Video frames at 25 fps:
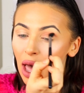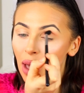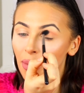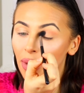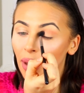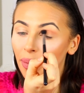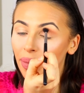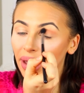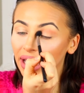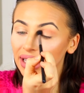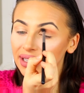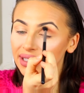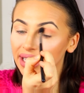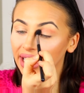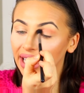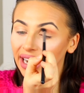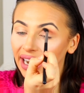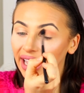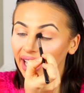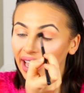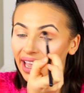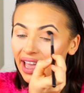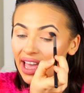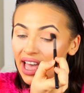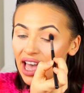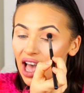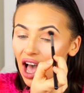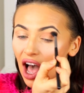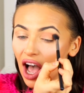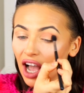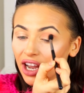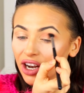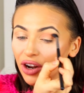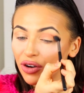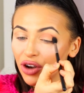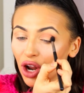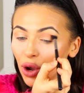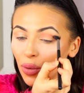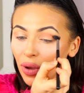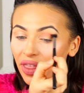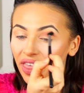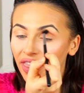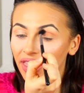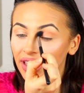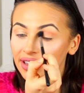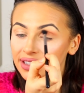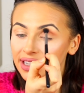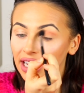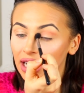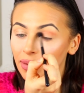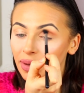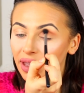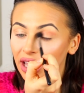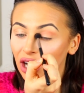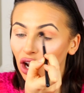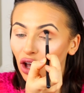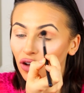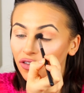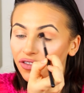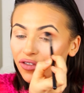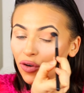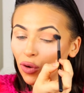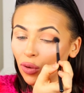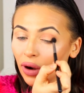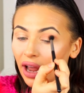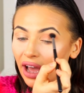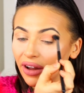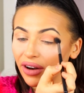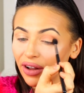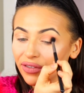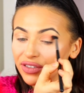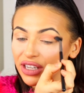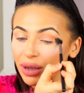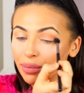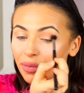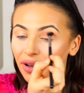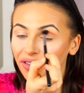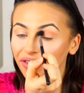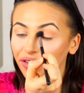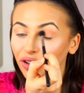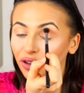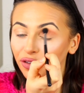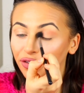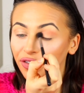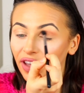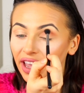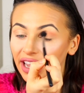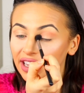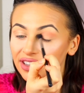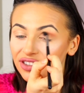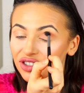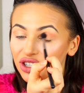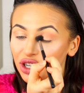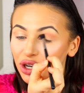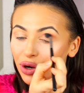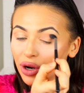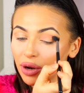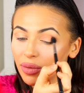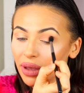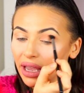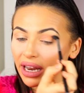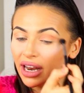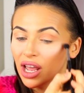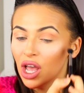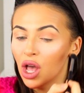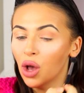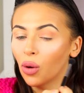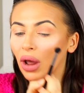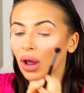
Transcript: But basically, I don't know whether there's going to be a lot of fallout, and I've done my full face, do you know what I mean?